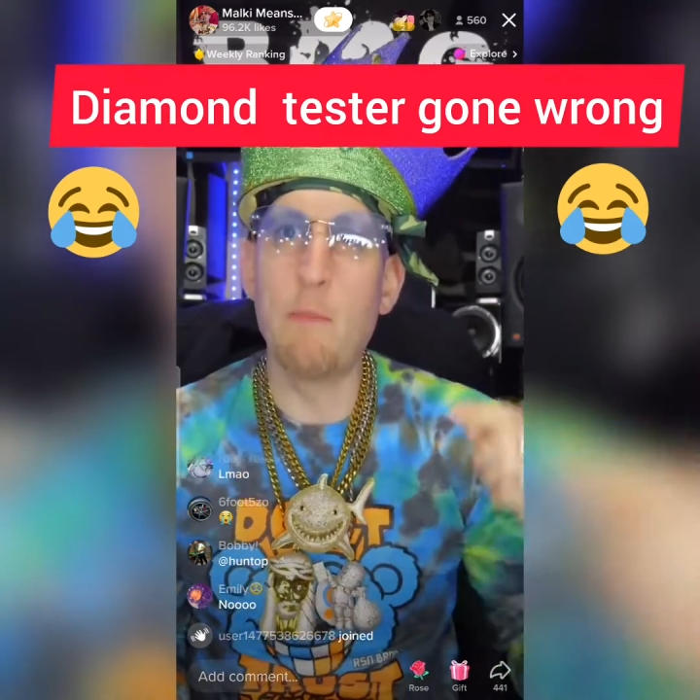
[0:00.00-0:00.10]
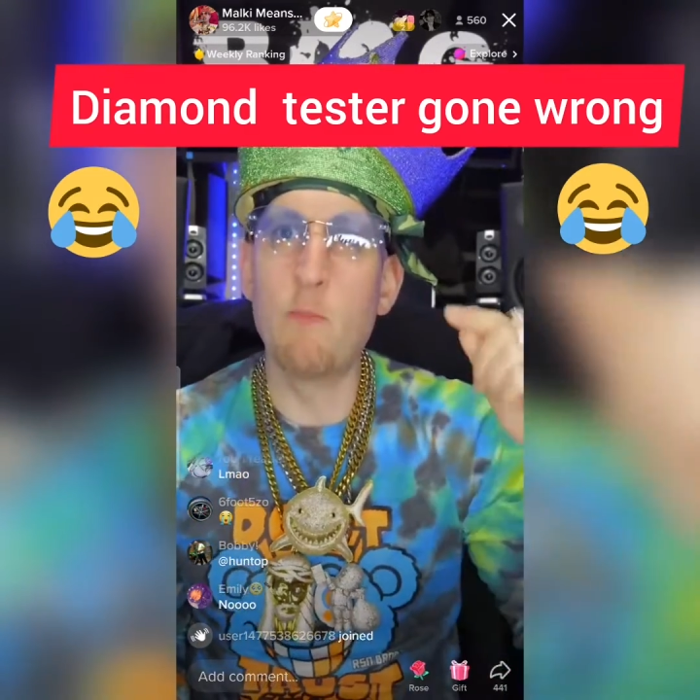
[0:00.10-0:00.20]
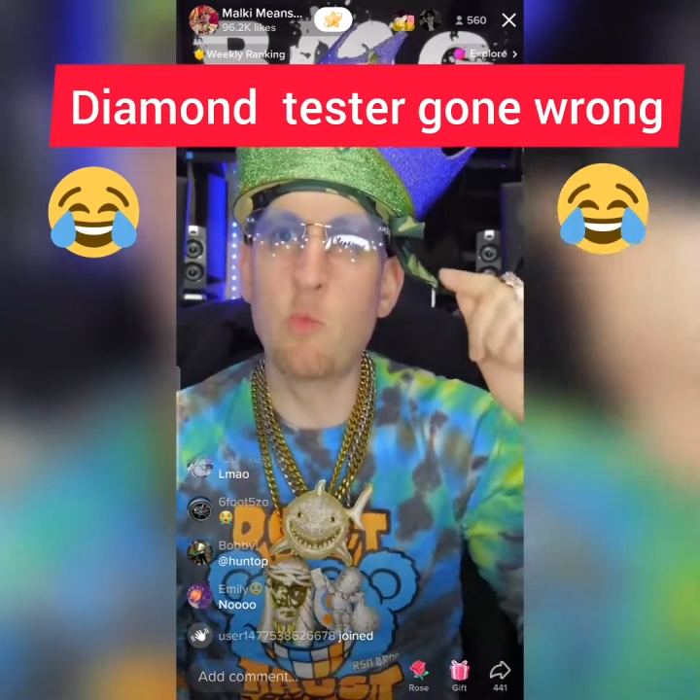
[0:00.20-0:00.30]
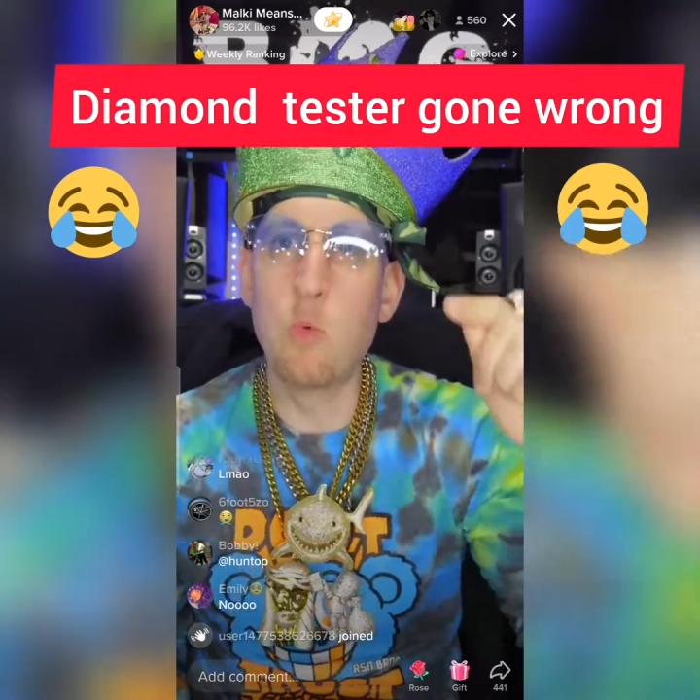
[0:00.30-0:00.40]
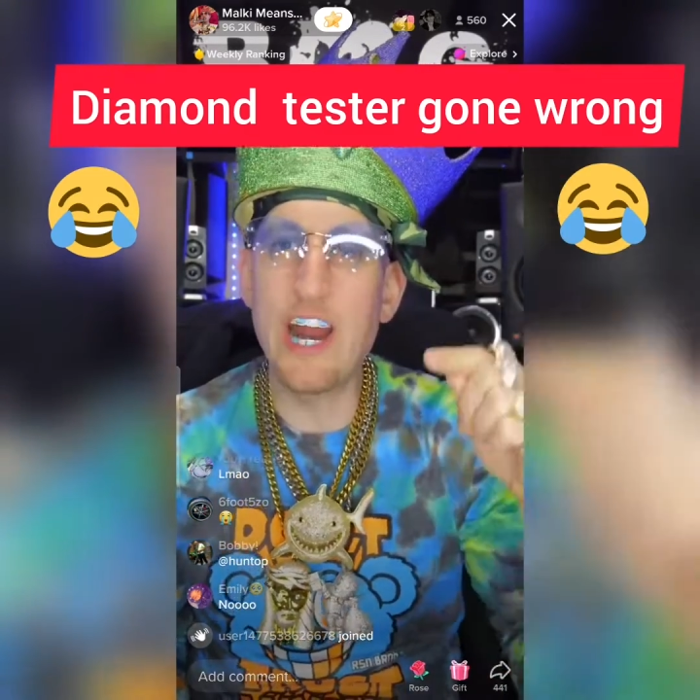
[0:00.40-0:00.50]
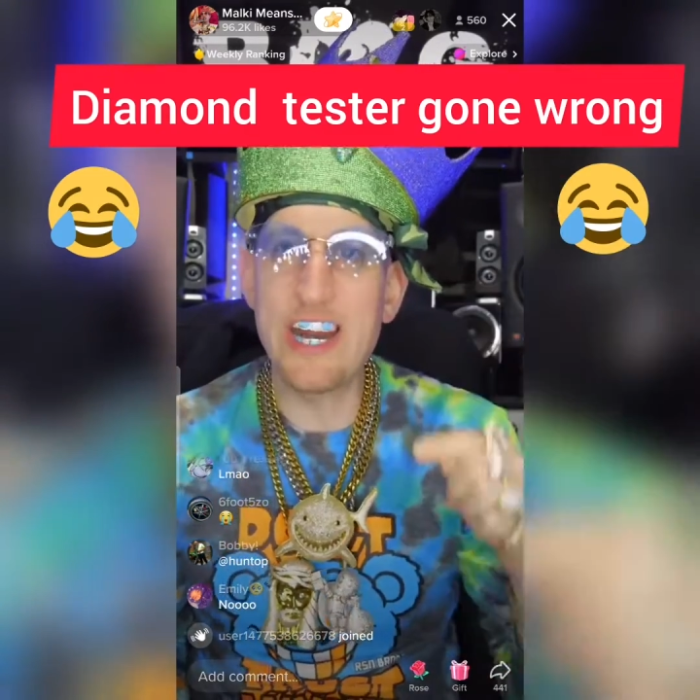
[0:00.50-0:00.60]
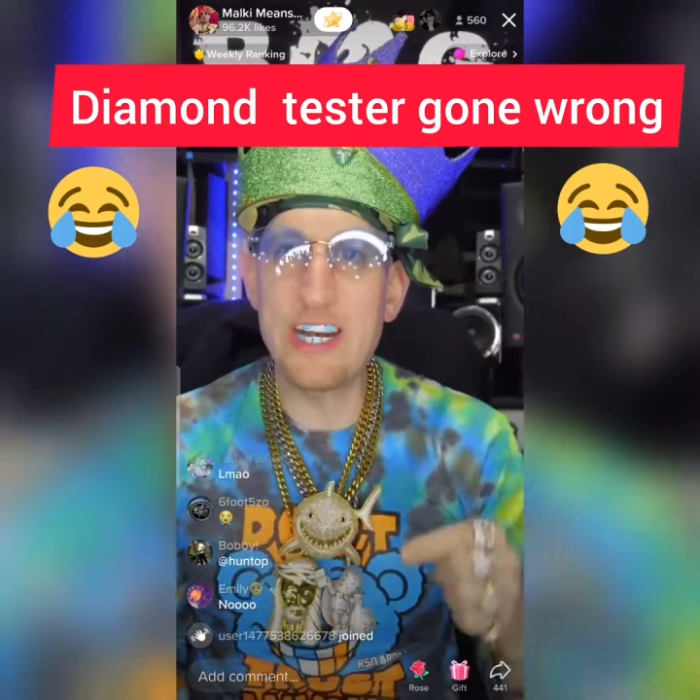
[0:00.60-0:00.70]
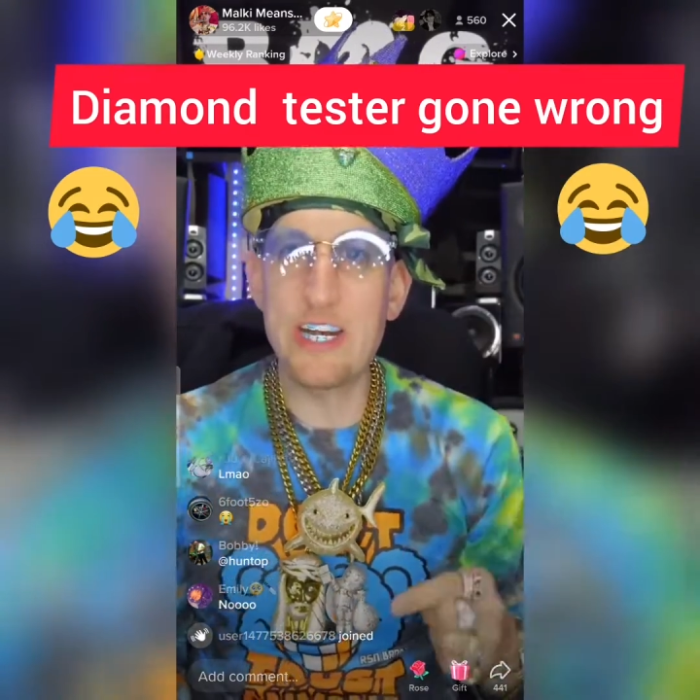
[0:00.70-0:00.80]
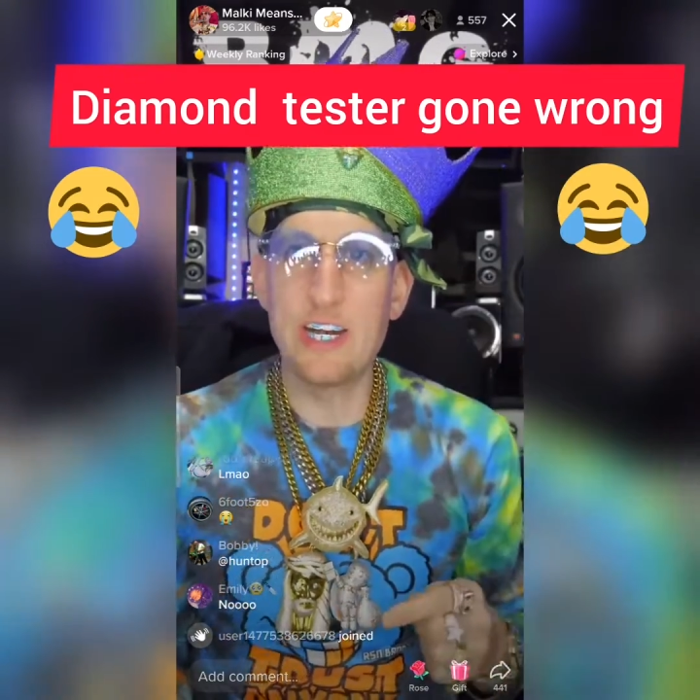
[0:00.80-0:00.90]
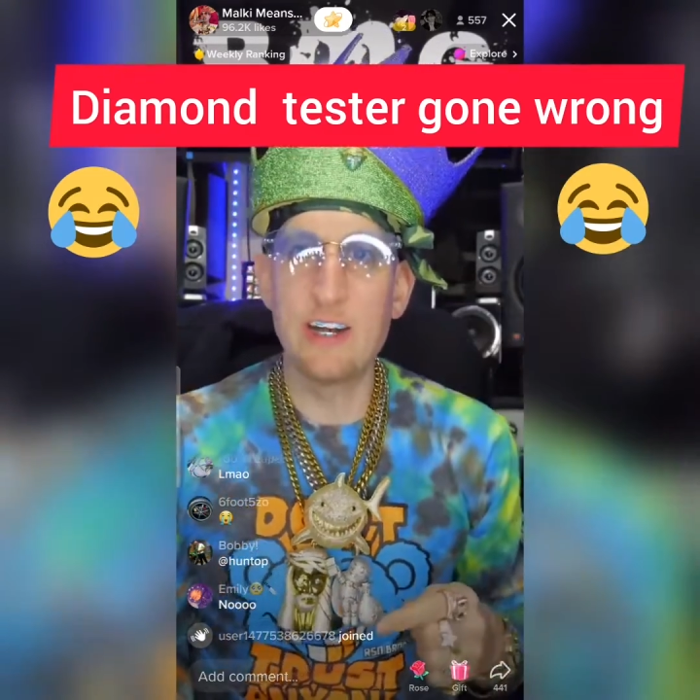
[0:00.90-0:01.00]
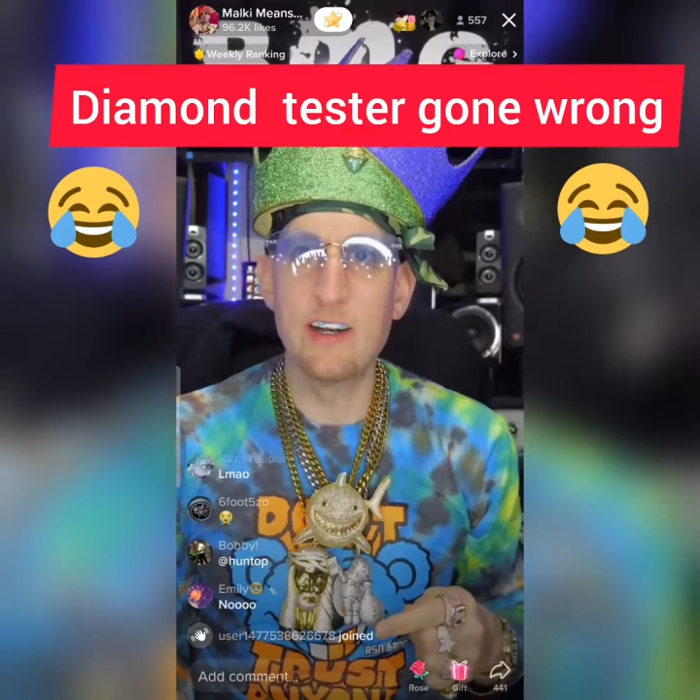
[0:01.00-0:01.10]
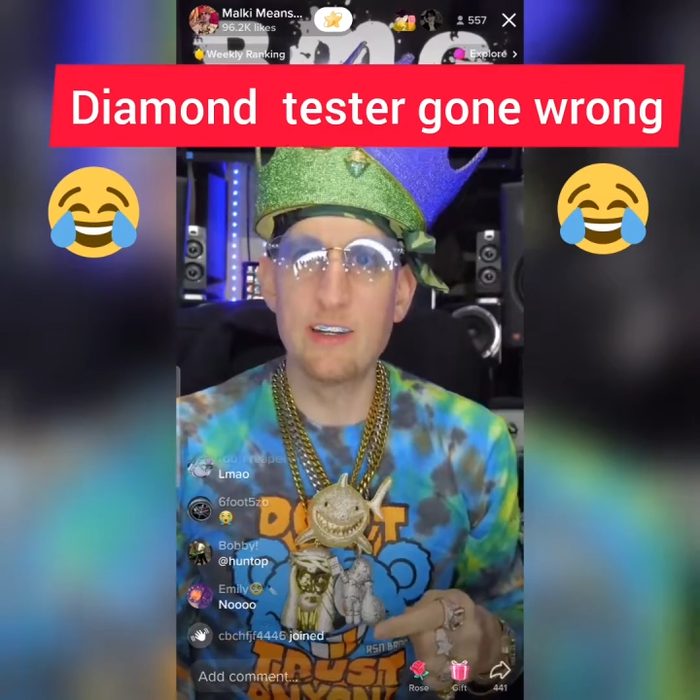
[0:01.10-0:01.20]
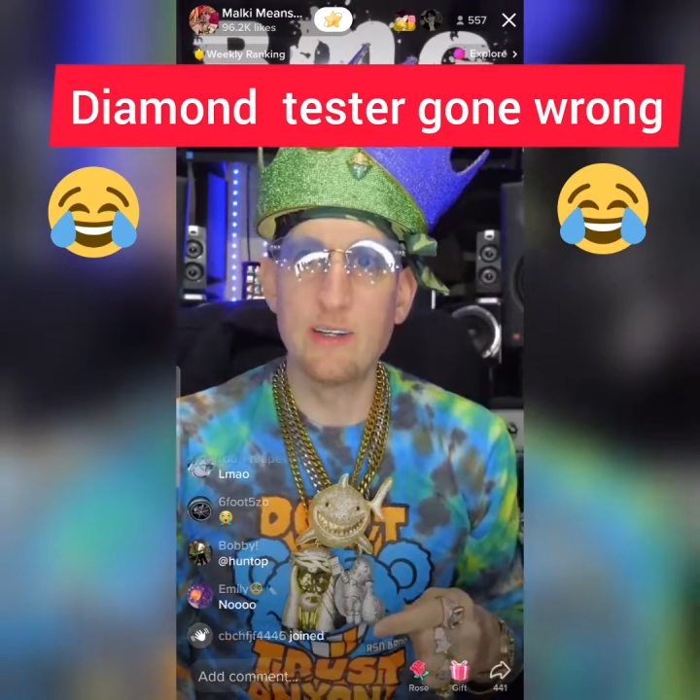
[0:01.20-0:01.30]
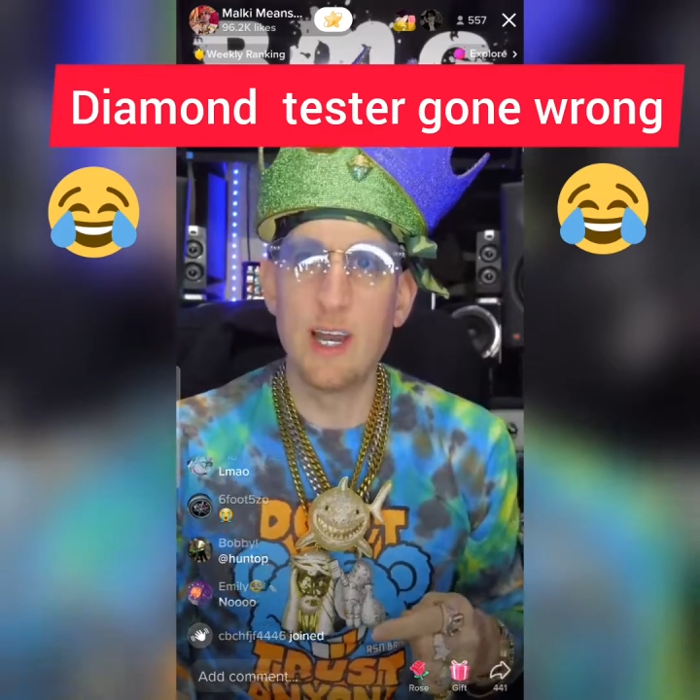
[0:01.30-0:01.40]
I'm rich